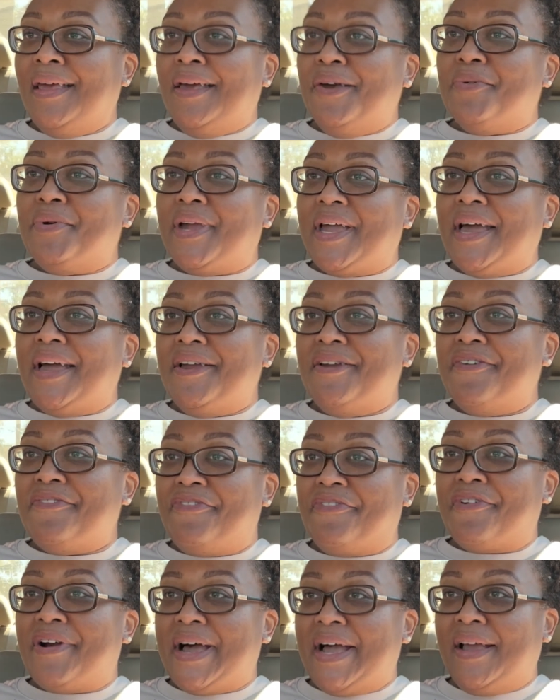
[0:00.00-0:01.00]
I got here
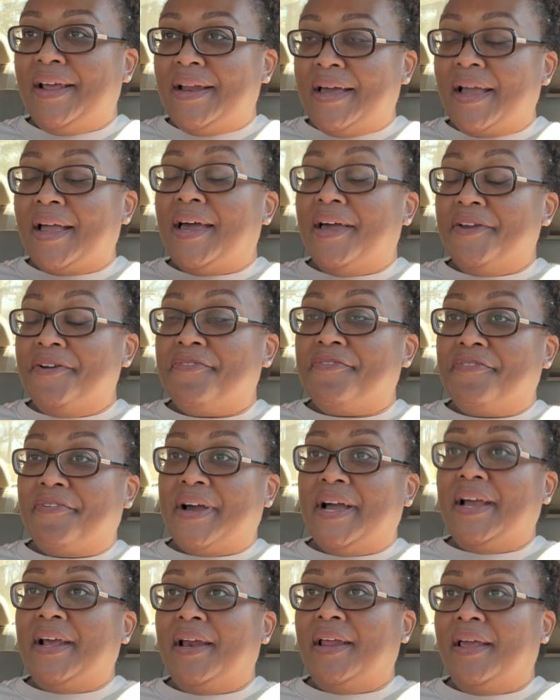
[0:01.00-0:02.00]

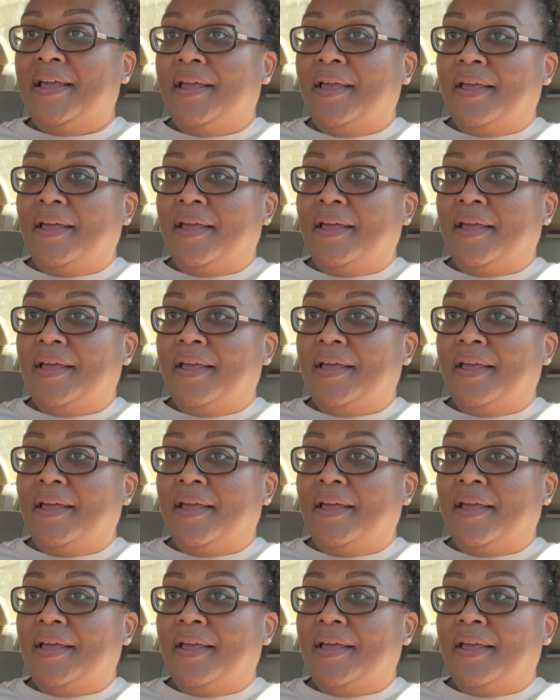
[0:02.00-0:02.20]
Friday,